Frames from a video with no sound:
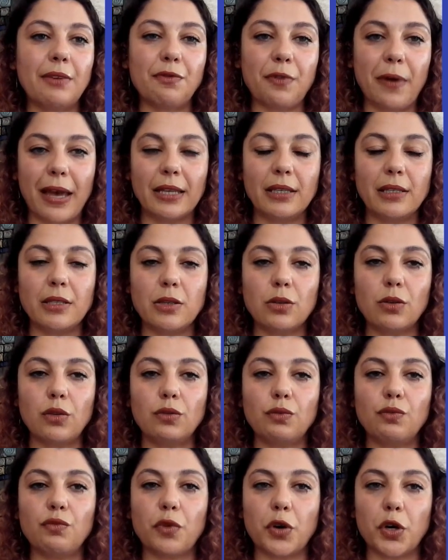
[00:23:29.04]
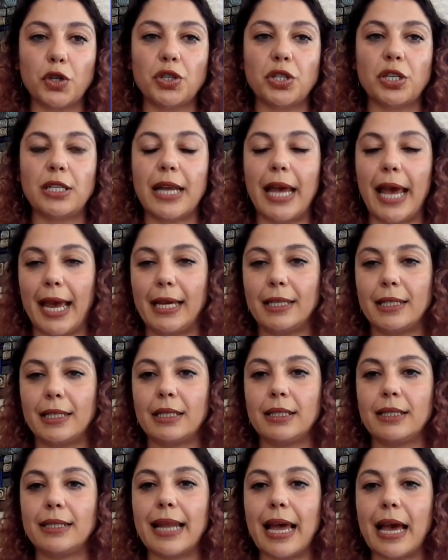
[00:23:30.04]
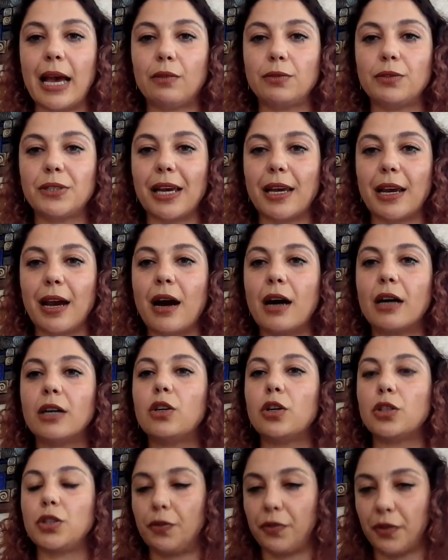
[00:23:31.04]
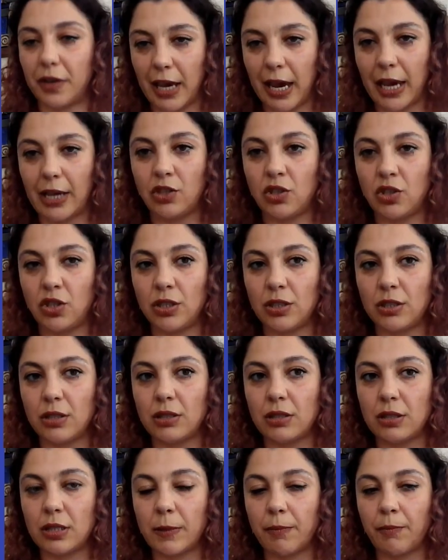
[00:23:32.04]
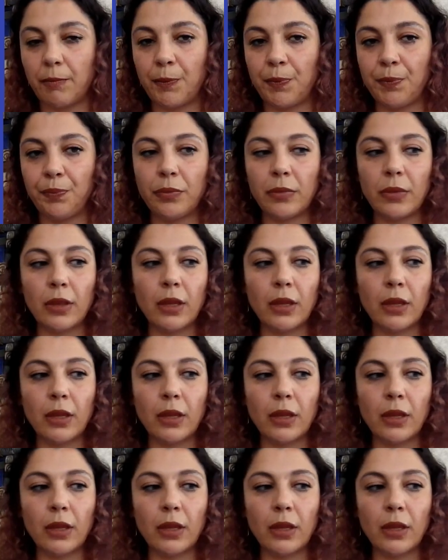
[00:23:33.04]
events on version 8. Now they are notifications.